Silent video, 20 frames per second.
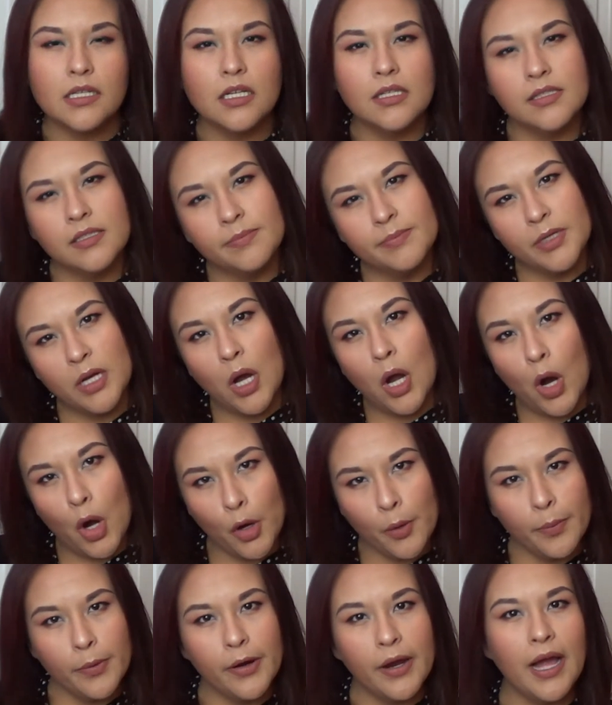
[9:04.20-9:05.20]
Columbia
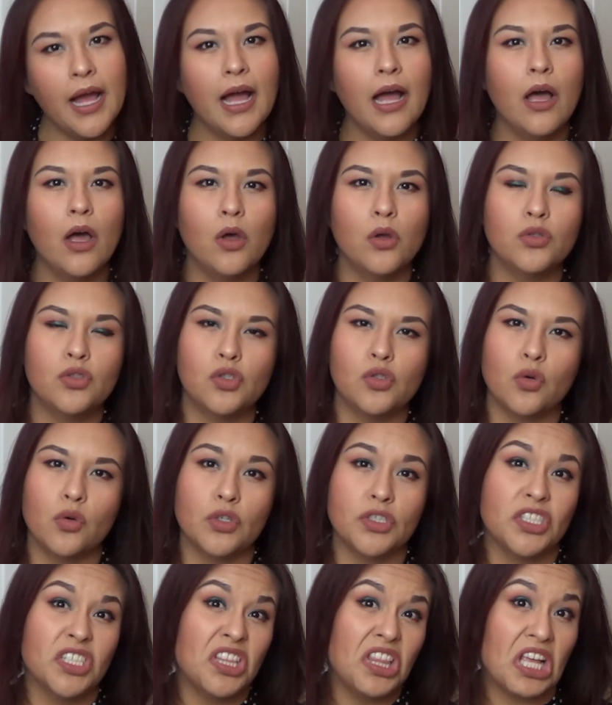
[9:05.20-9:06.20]
Harbor House
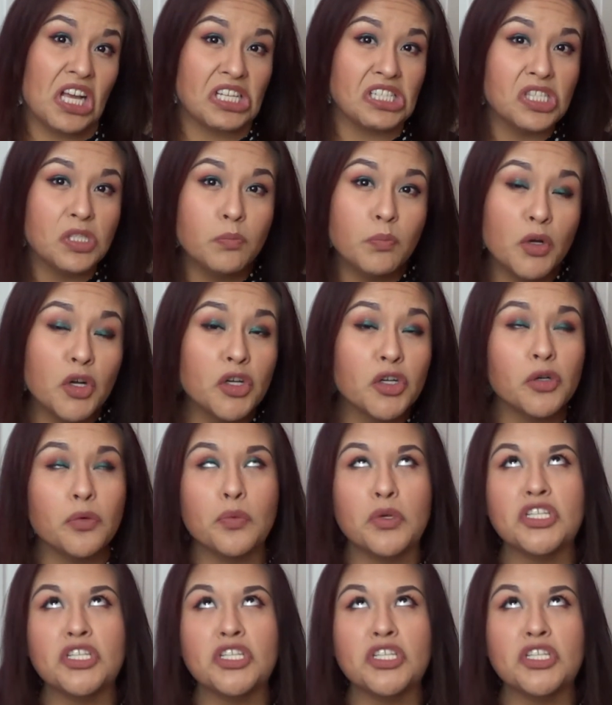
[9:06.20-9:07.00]
or Deluxe Burger,